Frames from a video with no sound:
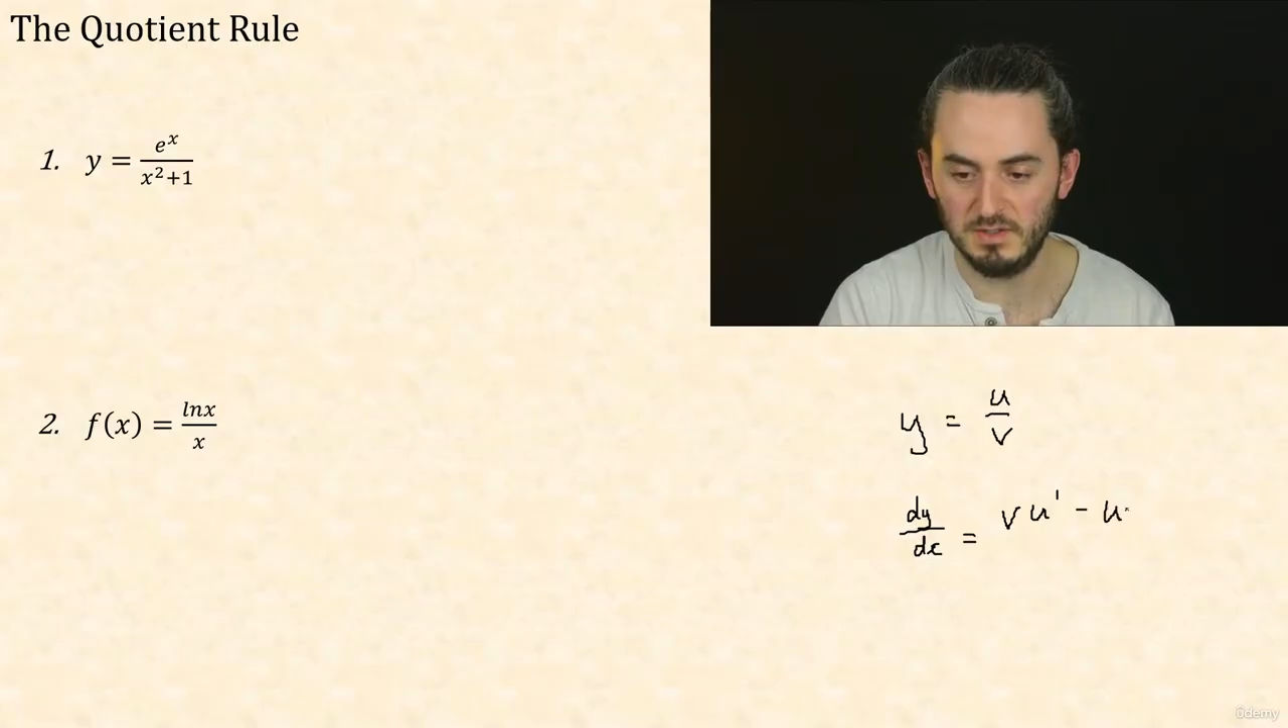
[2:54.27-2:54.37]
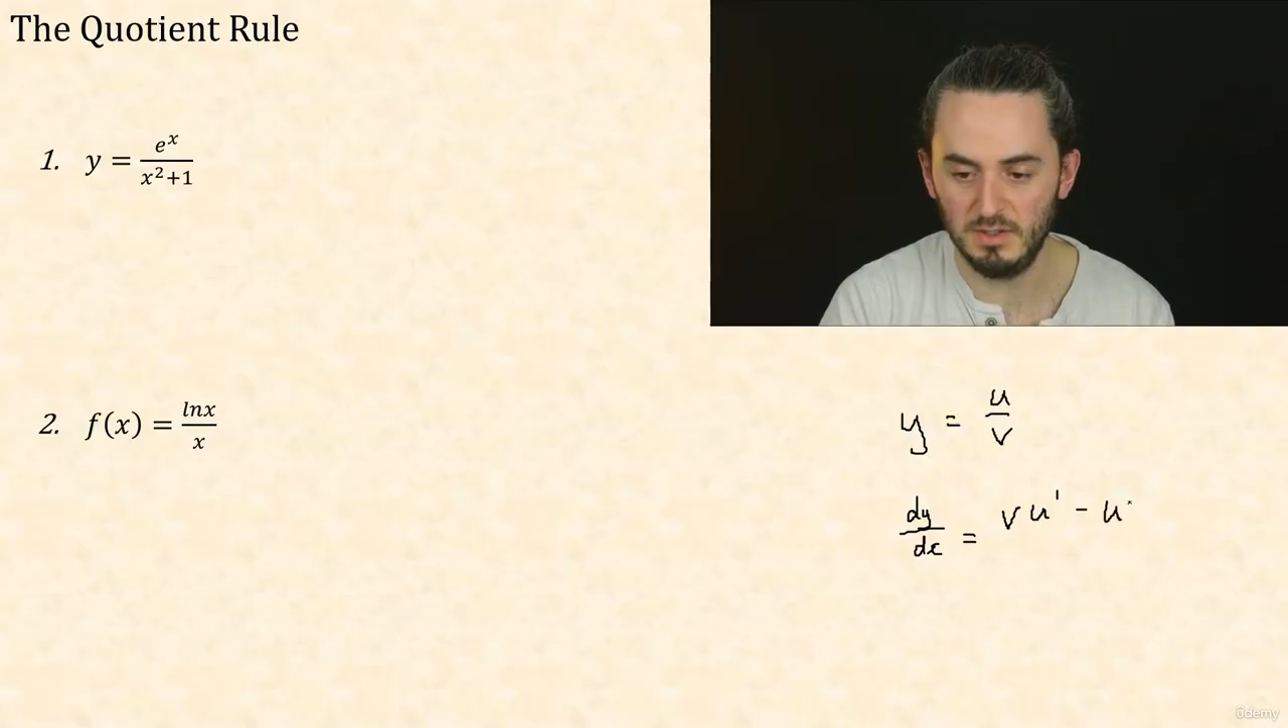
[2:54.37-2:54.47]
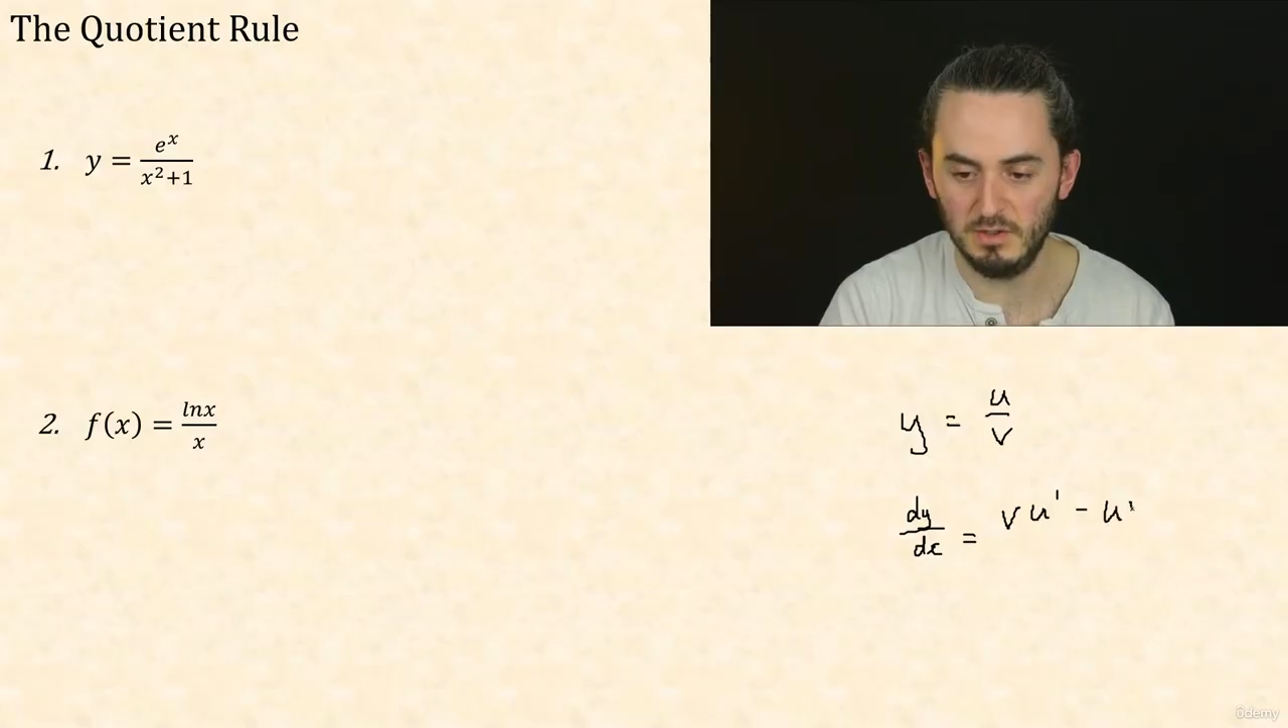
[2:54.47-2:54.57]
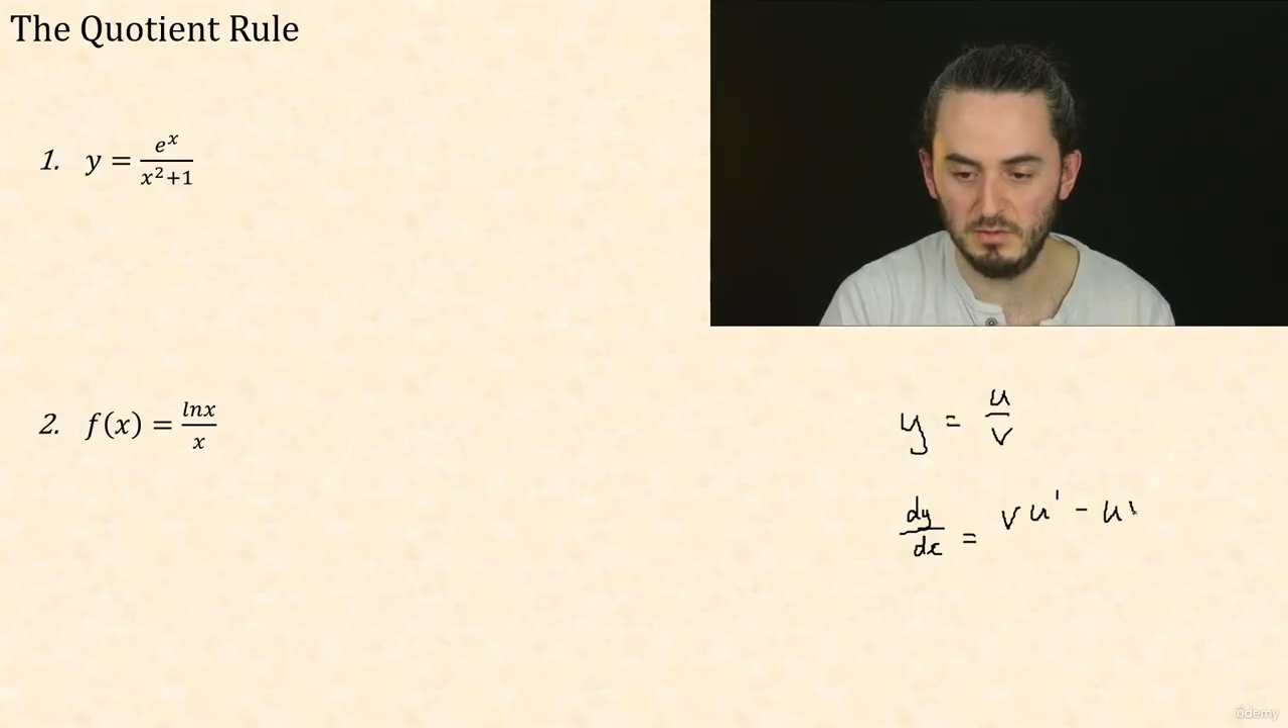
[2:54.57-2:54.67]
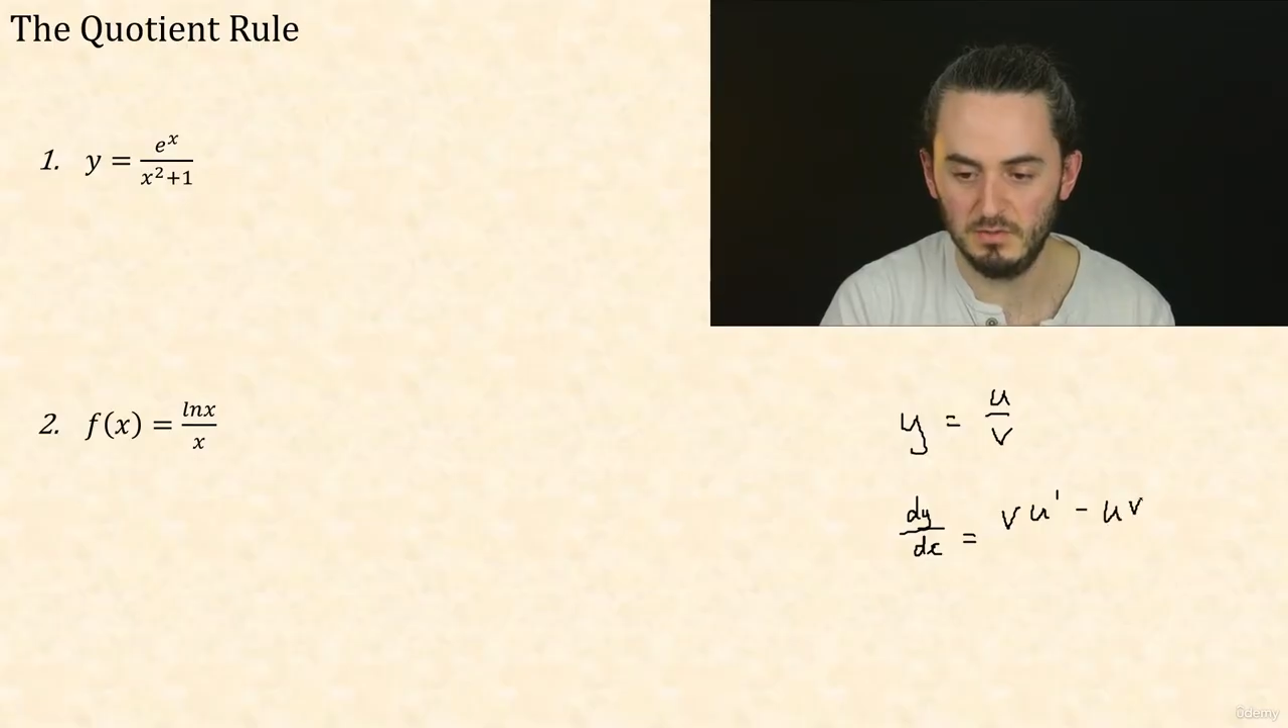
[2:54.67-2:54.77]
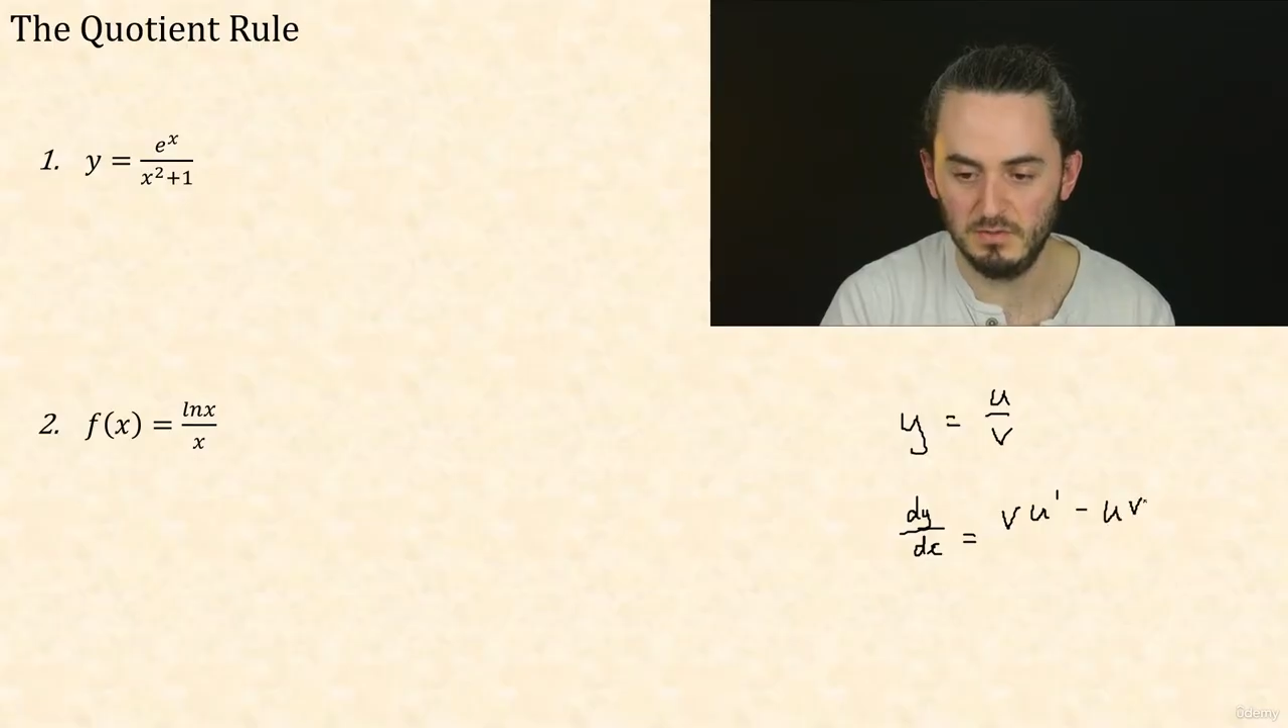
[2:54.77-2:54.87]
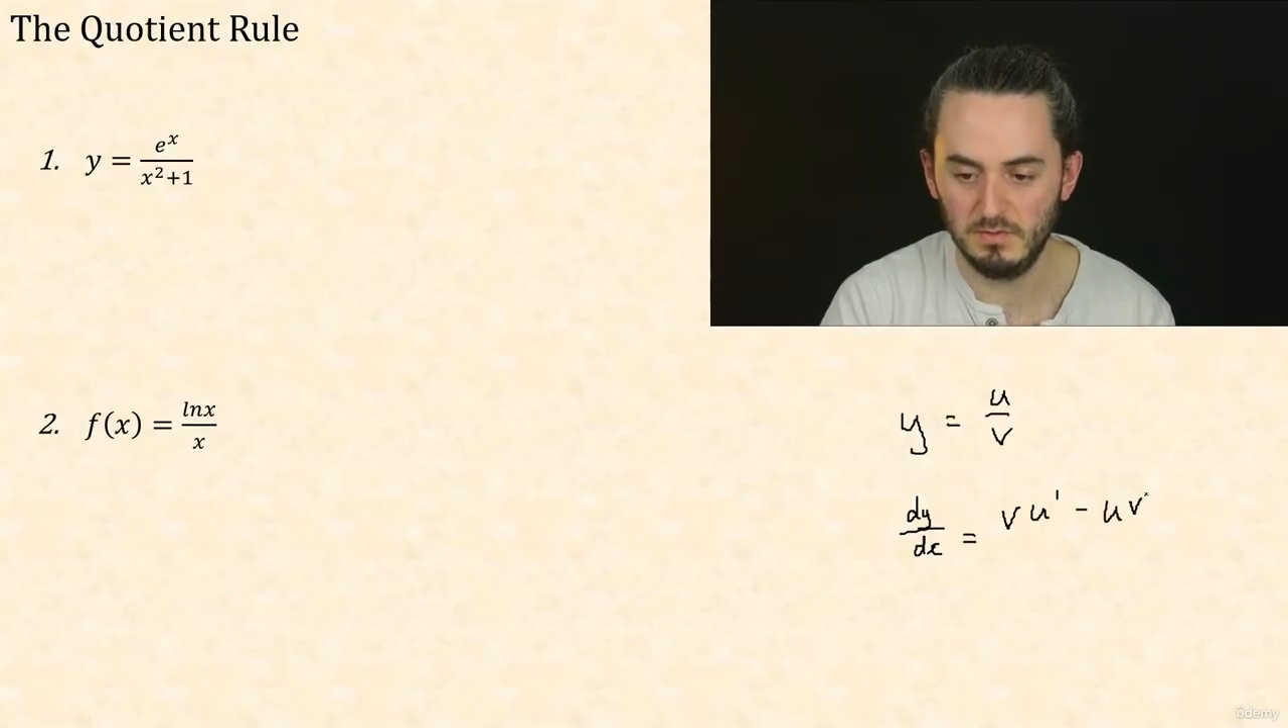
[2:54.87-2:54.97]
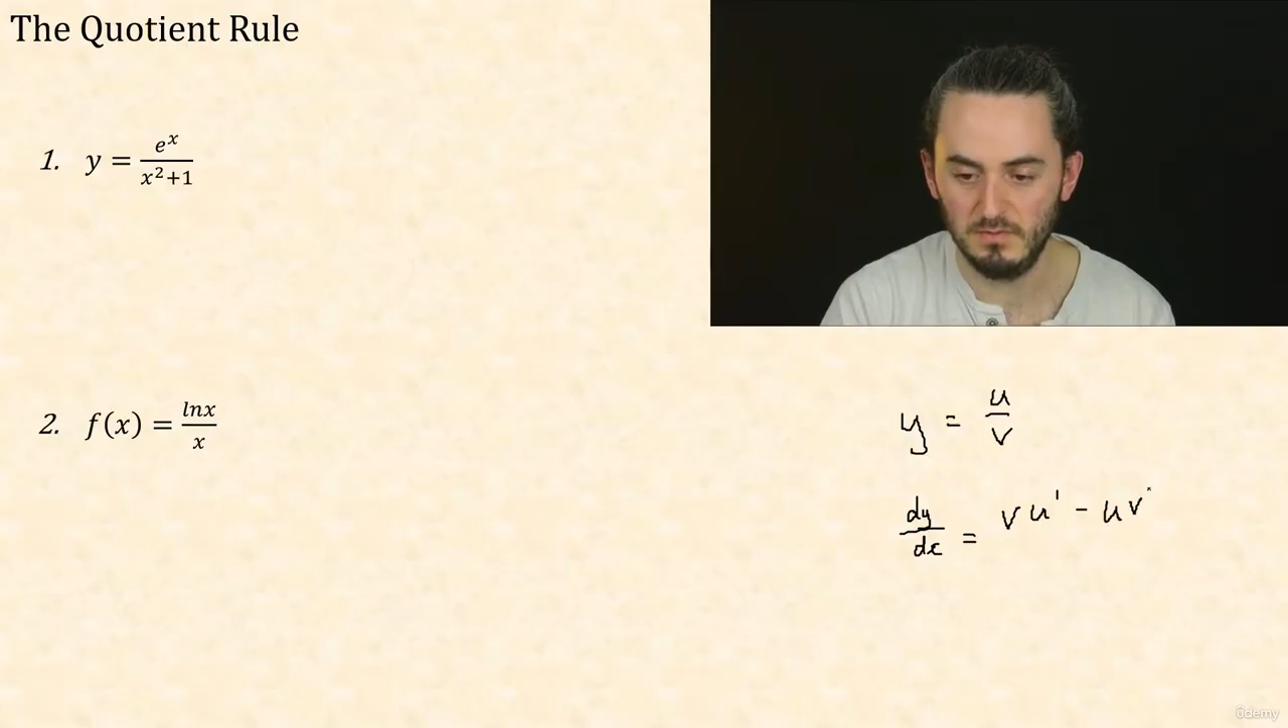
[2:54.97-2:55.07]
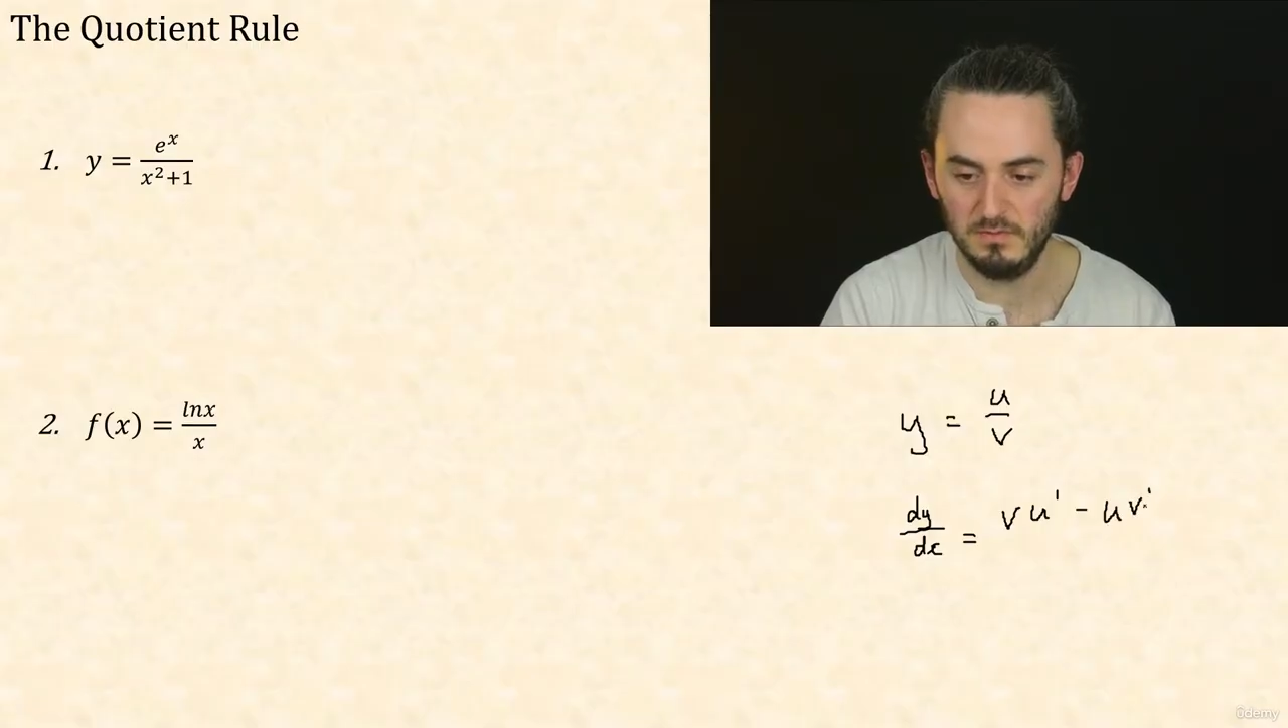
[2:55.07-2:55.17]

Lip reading: u